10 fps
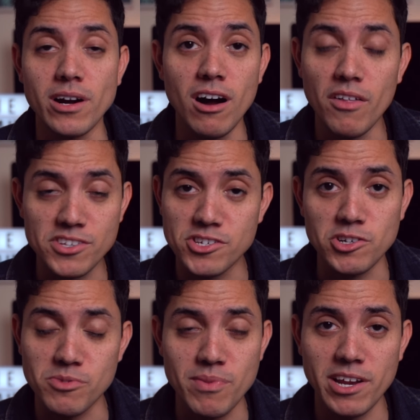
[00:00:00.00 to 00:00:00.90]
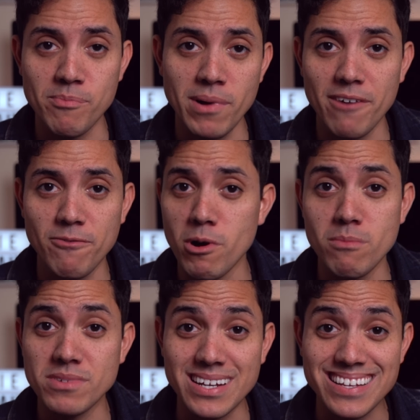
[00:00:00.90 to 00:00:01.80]
all the social media
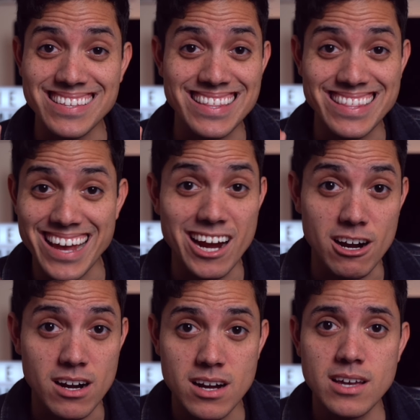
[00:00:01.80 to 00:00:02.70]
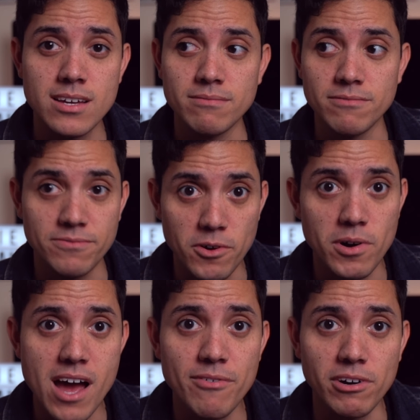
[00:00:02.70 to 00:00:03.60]
platforms, and it's there
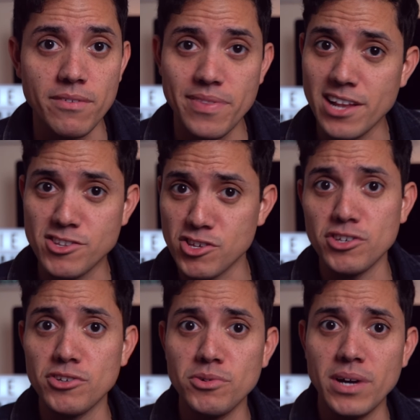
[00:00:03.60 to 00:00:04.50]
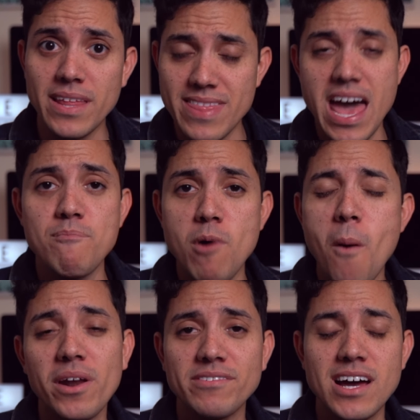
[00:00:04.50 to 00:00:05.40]
forever. That's you in that
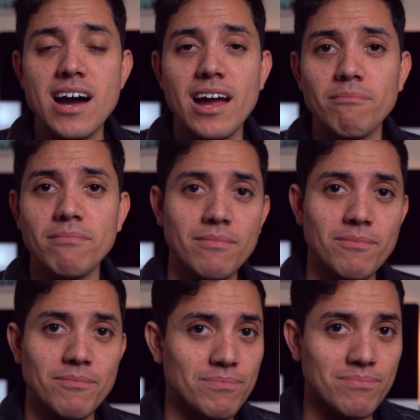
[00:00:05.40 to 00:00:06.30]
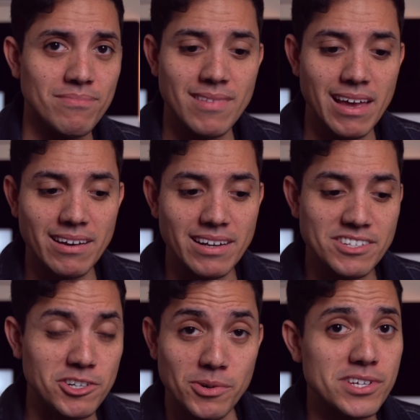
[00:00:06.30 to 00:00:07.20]
moment of time. And
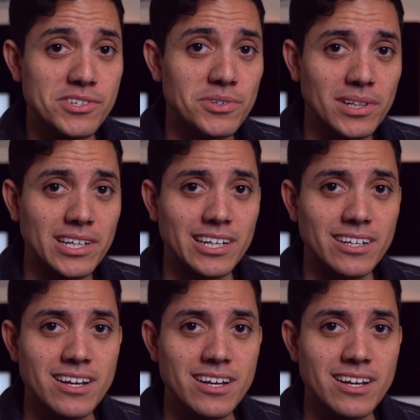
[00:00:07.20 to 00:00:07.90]
it's crystal clear.